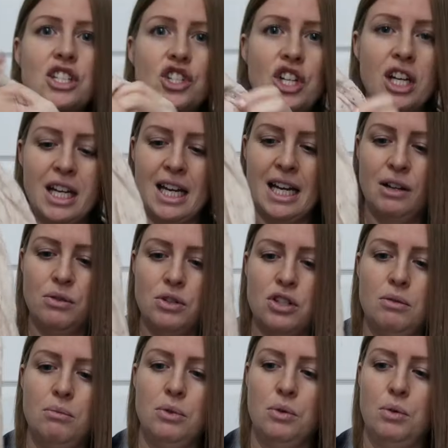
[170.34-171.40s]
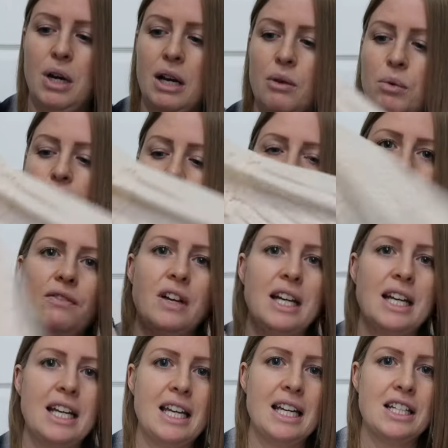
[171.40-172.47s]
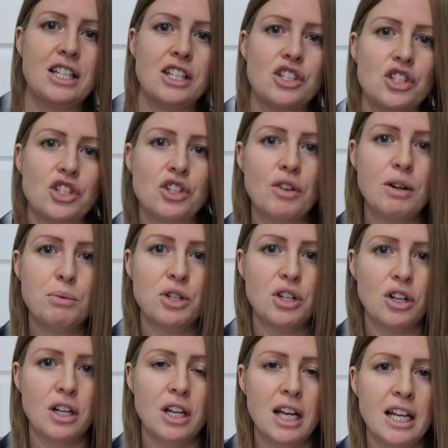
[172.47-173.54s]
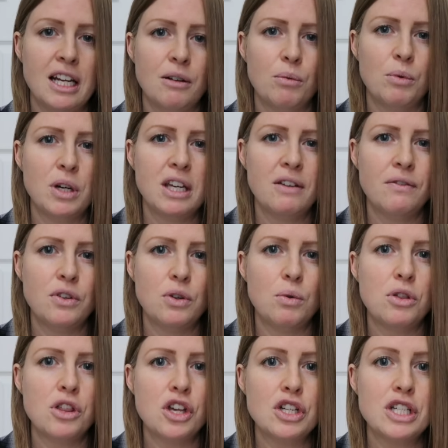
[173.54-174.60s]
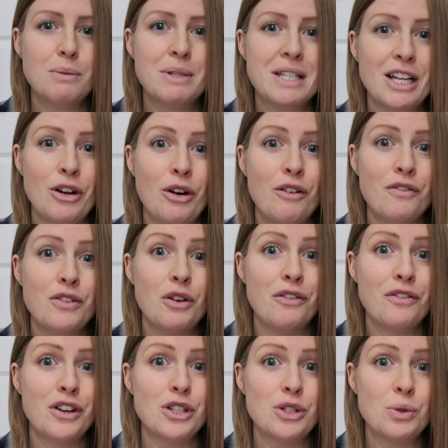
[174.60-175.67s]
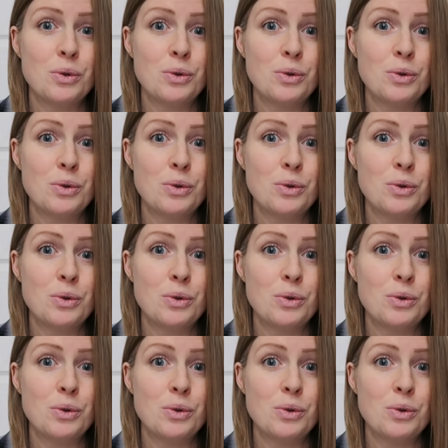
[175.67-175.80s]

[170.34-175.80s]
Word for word: to check out Temu, I will leave a link in the description and it will give you 30% off your first